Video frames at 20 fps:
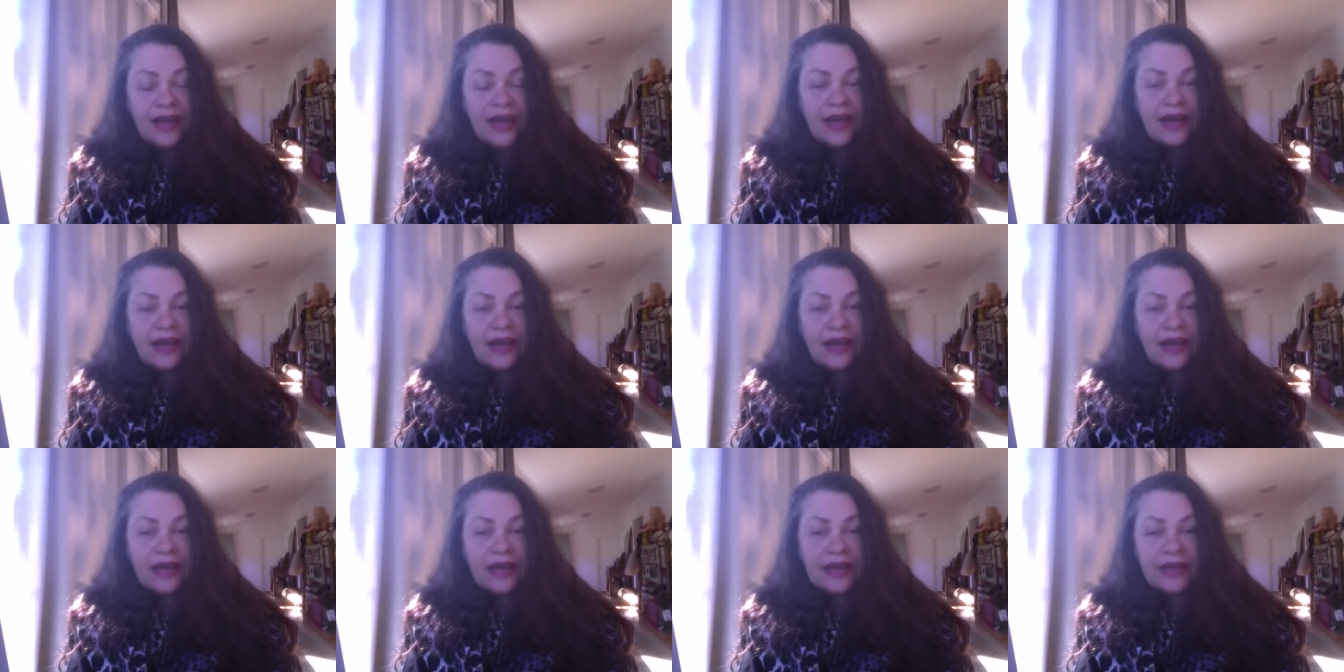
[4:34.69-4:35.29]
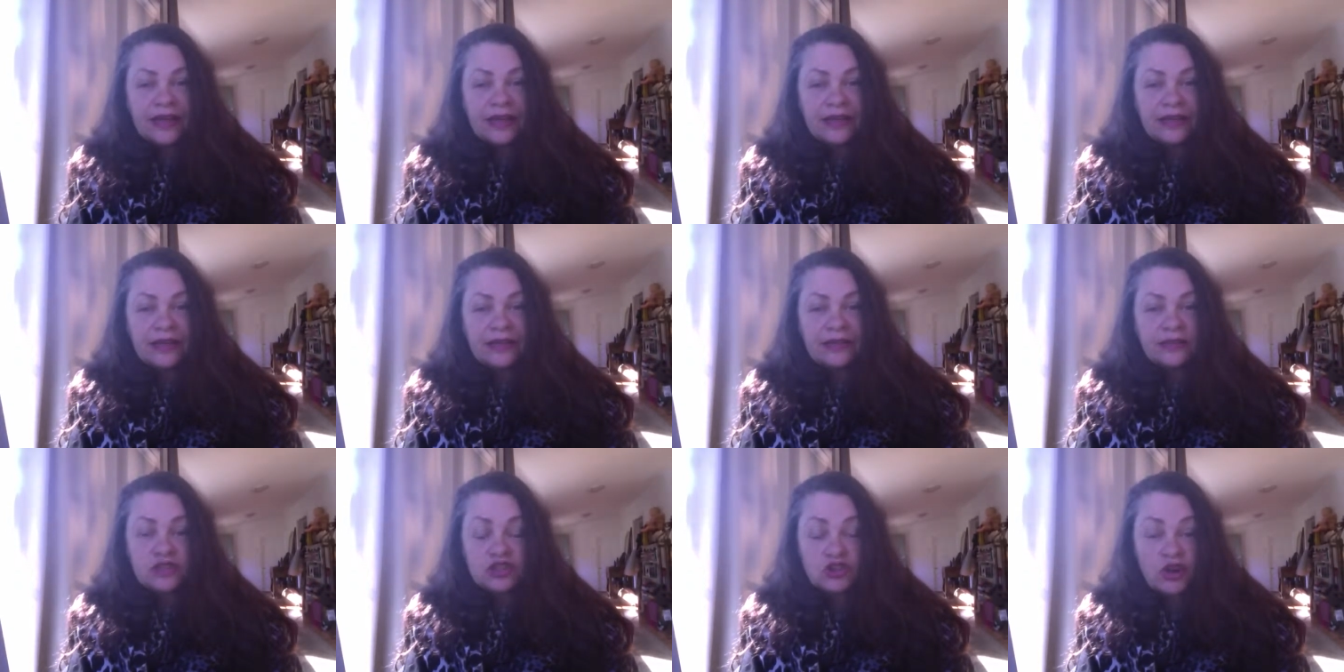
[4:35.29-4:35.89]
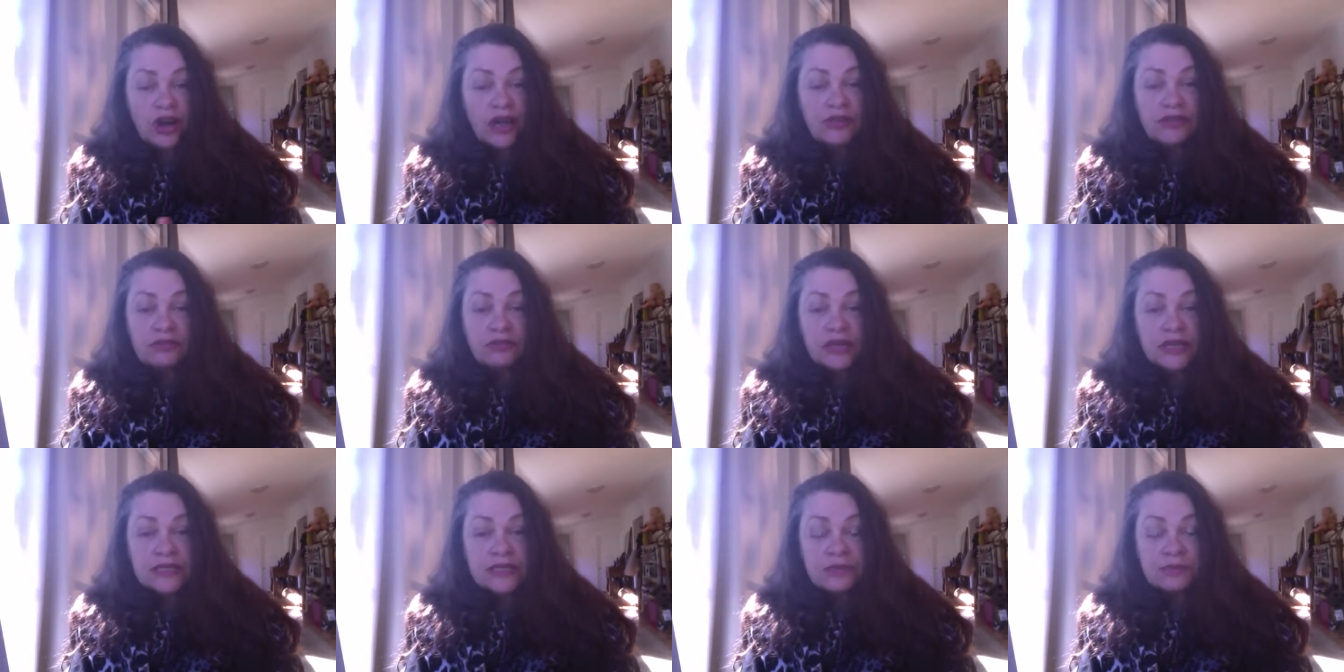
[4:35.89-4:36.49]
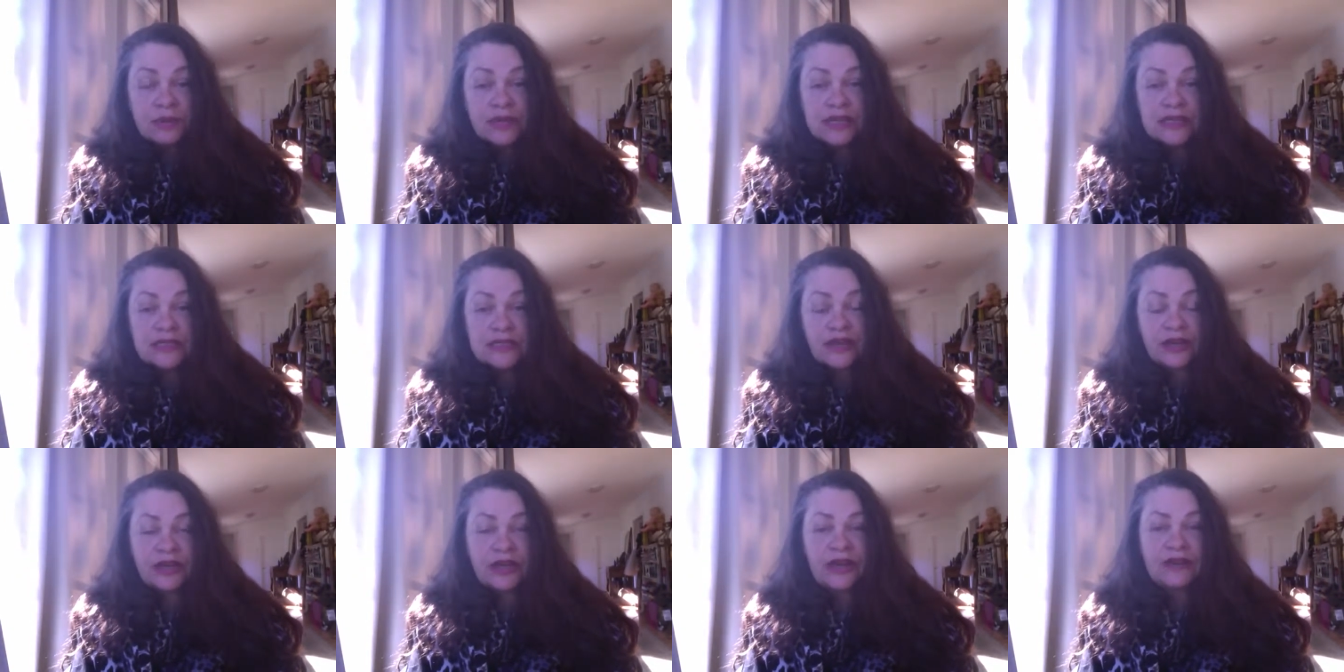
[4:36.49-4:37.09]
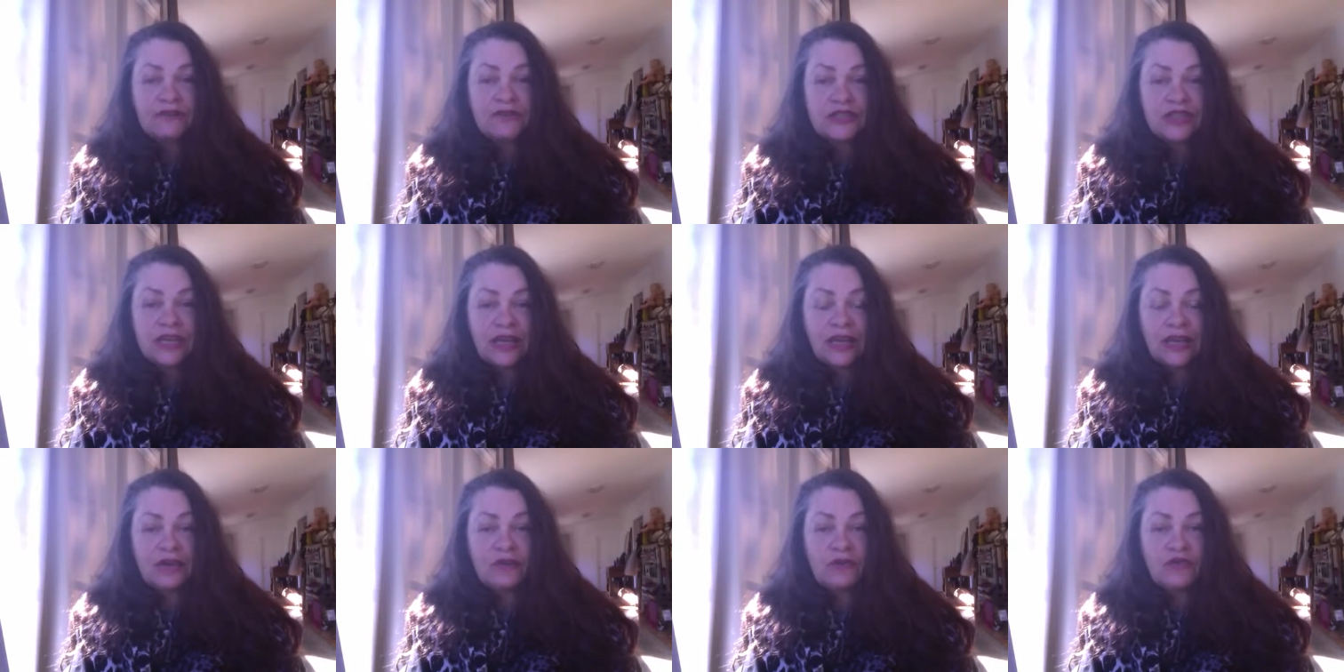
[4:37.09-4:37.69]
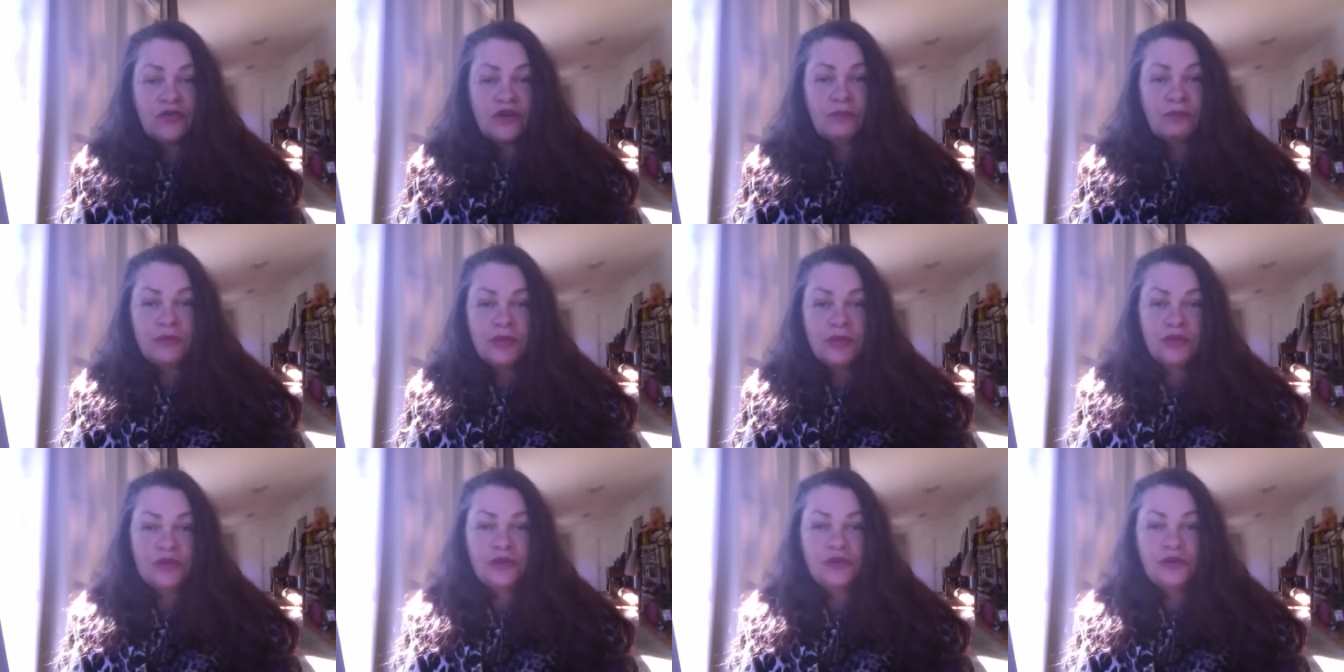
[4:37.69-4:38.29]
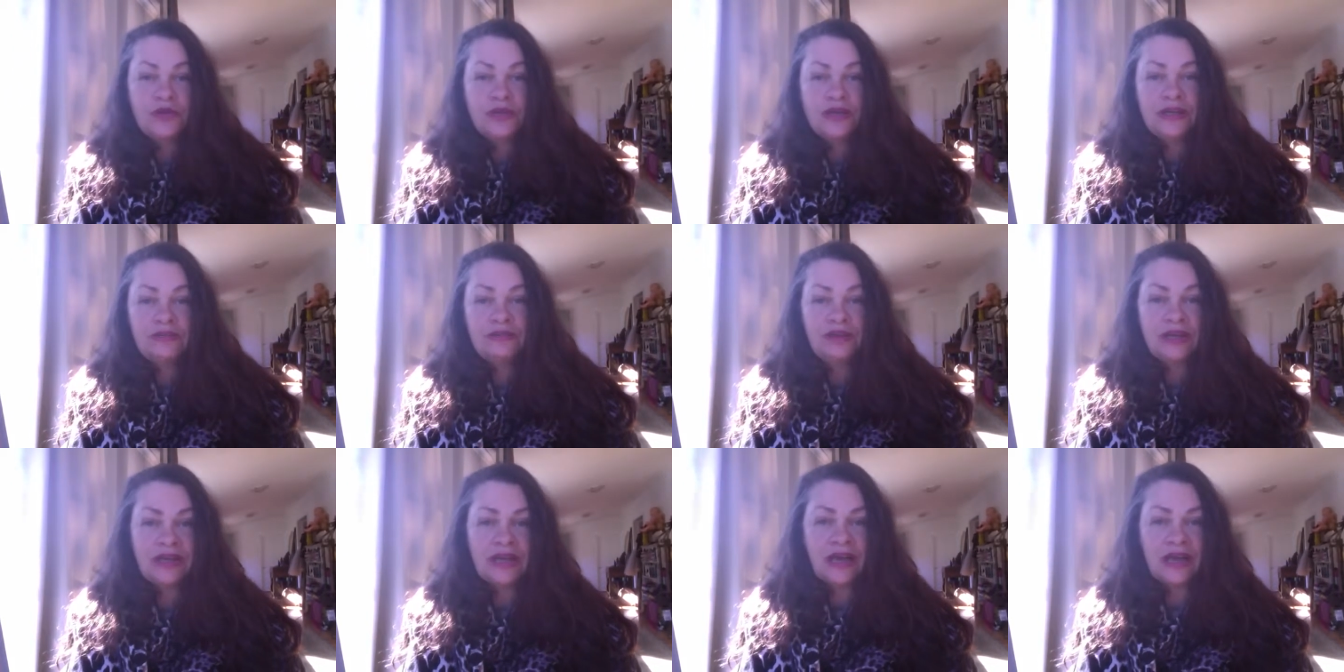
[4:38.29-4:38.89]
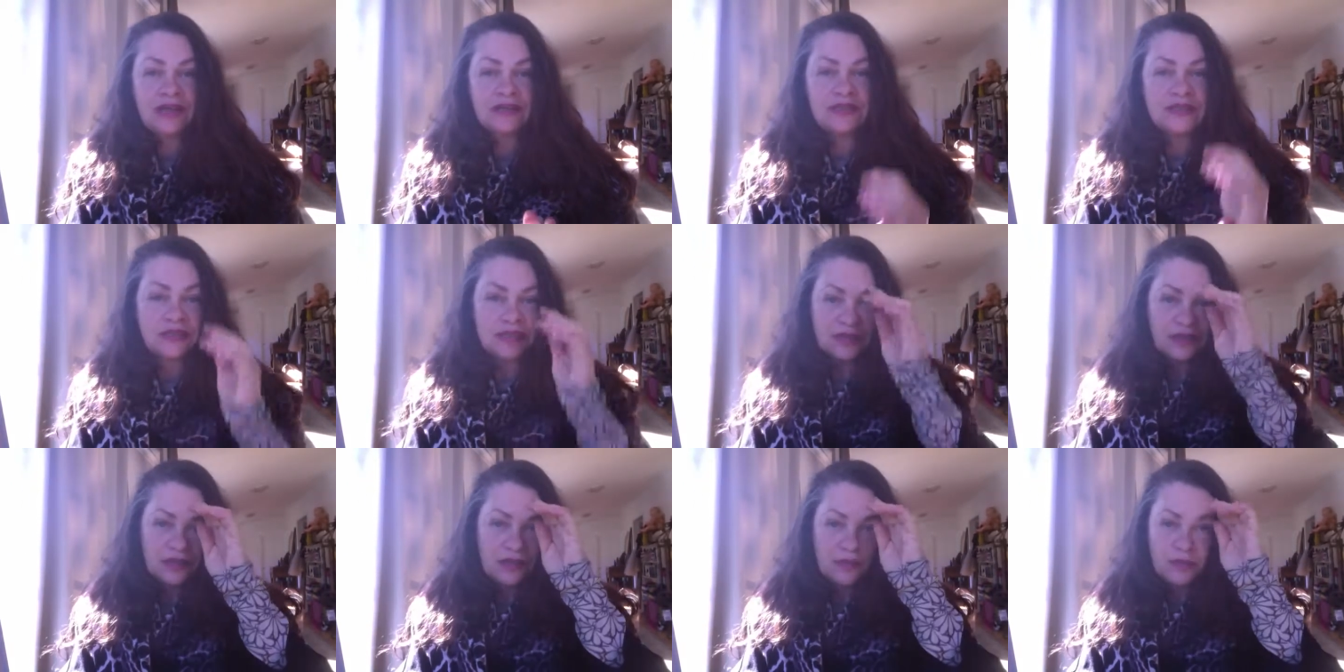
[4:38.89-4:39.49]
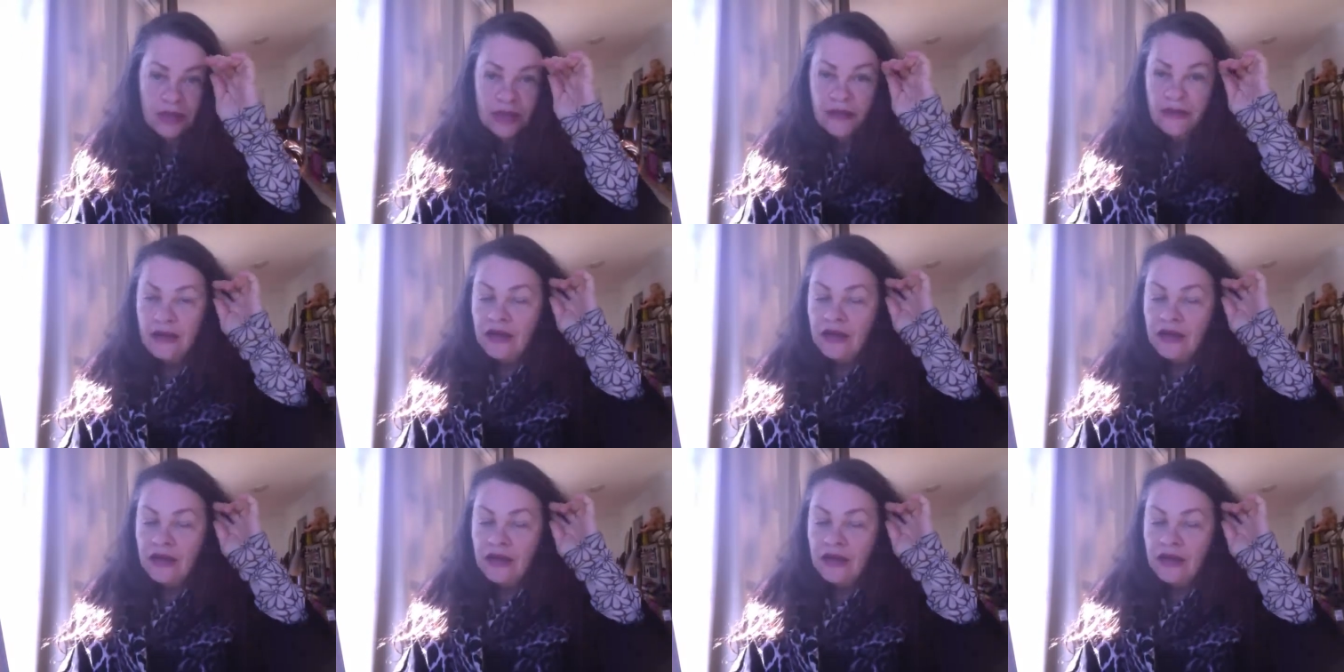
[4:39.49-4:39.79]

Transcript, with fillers: Uh, try the recipes. I'd love to hear from you in regards to them.